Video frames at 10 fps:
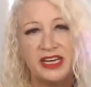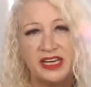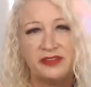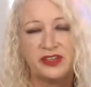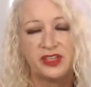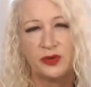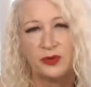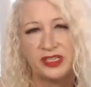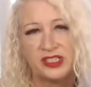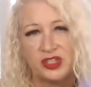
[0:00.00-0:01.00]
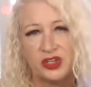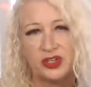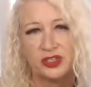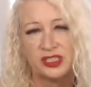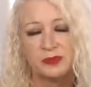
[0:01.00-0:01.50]
even though it's
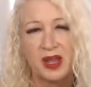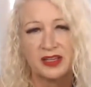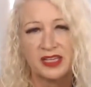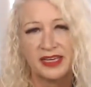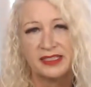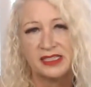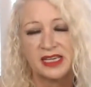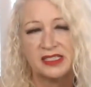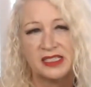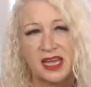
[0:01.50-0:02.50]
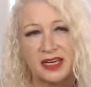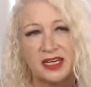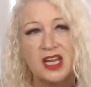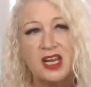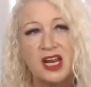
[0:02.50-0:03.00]
your spotlight sun sign.
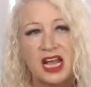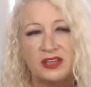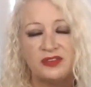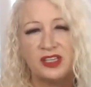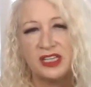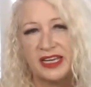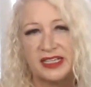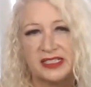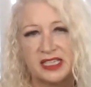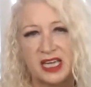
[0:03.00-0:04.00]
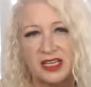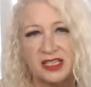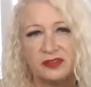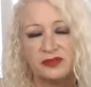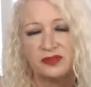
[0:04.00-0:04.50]
I feel like it's kind
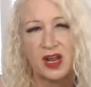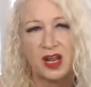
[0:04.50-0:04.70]
of